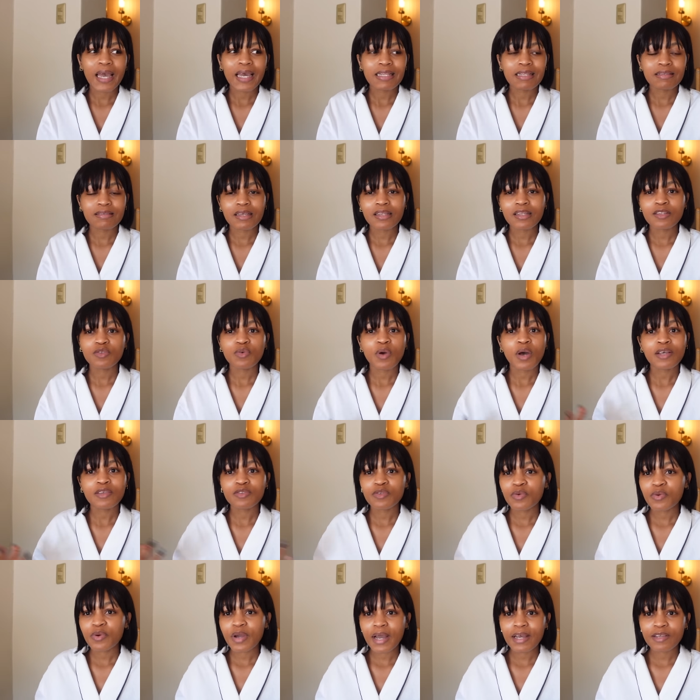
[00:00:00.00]
I decided to
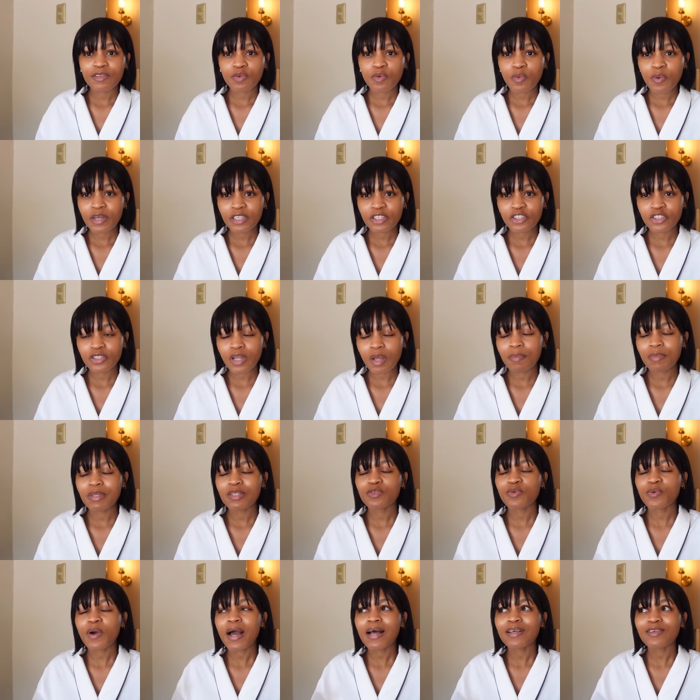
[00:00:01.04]
ask you guys questions I mean
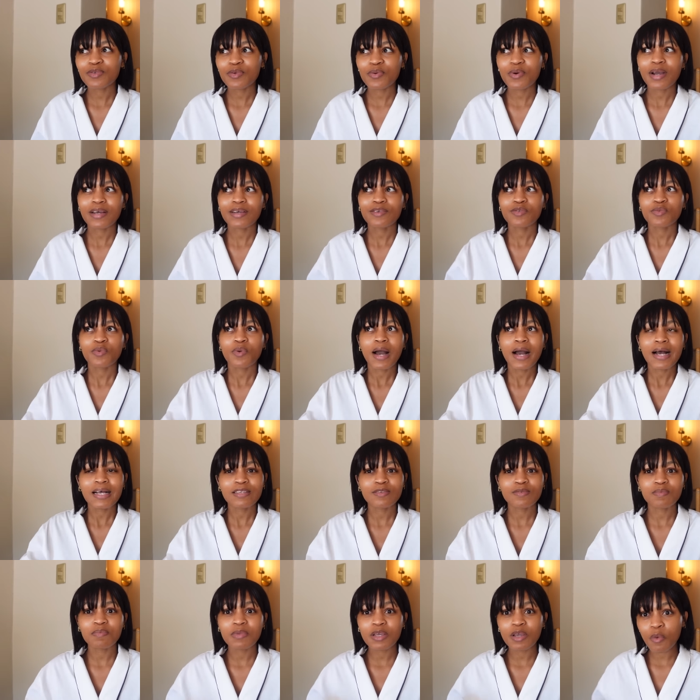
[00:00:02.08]
to ask you guys to
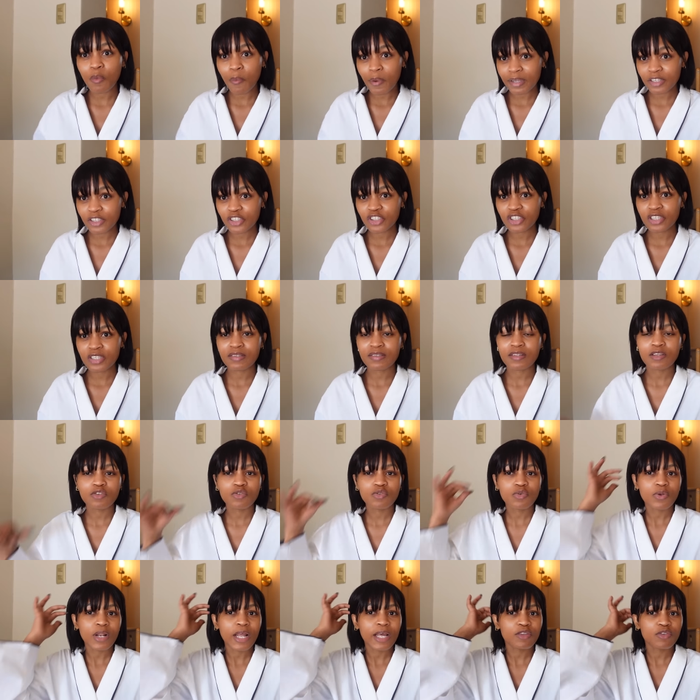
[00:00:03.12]
ask me questions
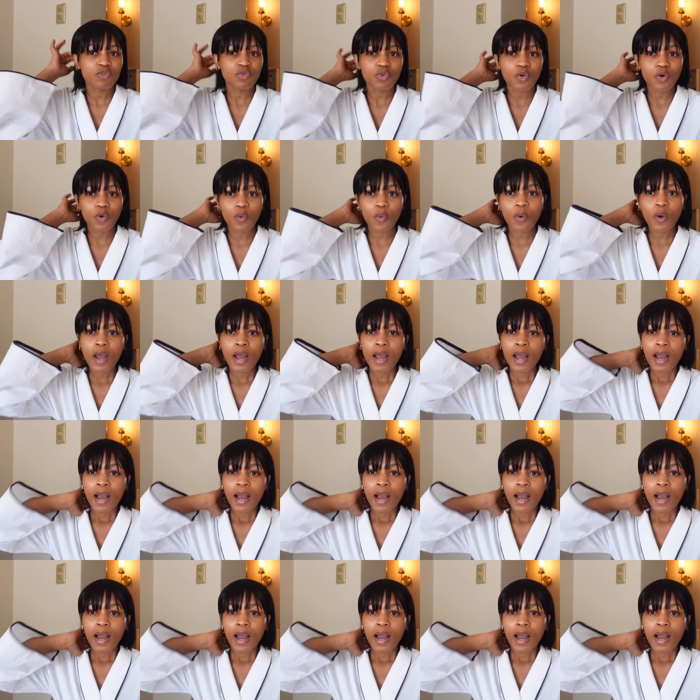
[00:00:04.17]
that you'd like to know